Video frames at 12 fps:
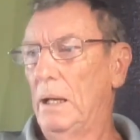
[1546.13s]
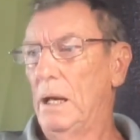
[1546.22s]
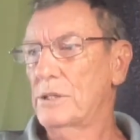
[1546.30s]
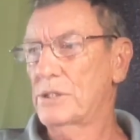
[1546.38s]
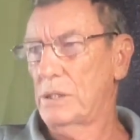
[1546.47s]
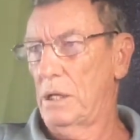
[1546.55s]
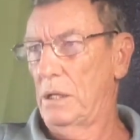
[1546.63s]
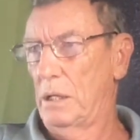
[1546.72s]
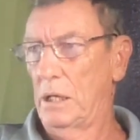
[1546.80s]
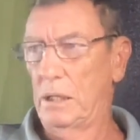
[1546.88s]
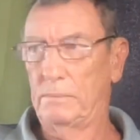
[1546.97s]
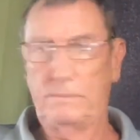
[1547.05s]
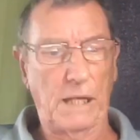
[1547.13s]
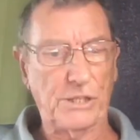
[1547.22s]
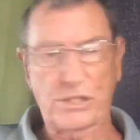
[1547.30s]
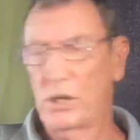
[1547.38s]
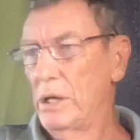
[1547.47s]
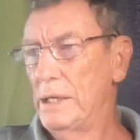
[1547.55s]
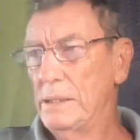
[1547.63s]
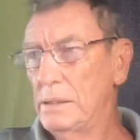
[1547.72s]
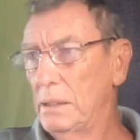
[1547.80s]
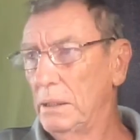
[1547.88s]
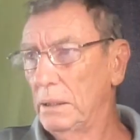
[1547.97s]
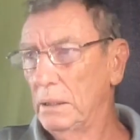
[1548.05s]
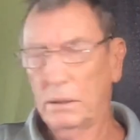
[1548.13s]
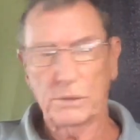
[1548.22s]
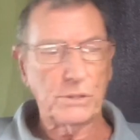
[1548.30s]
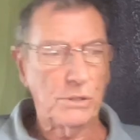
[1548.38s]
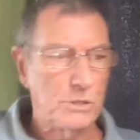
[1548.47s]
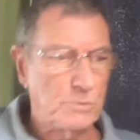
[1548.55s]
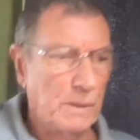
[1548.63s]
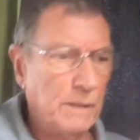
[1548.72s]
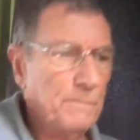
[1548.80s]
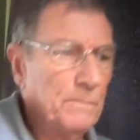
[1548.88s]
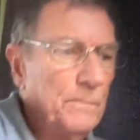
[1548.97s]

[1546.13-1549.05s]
A sign, excuse me,